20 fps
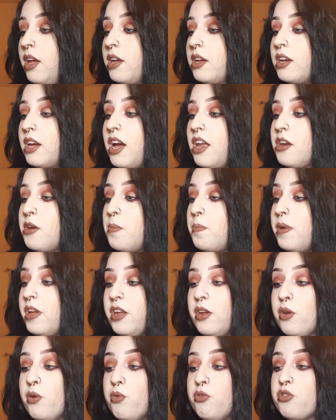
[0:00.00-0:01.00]
can be
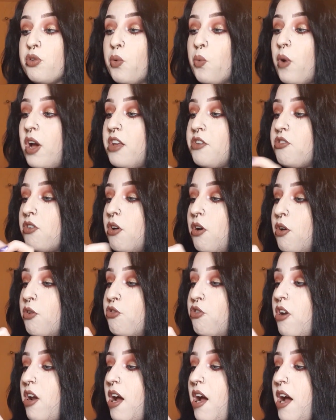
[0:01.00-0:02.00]
used wet or
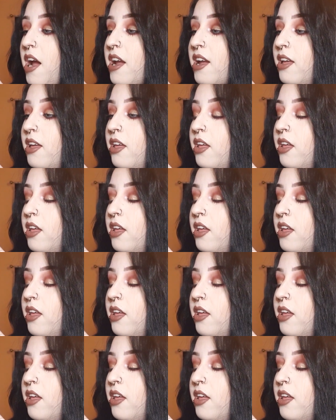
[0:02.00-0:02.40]
dry,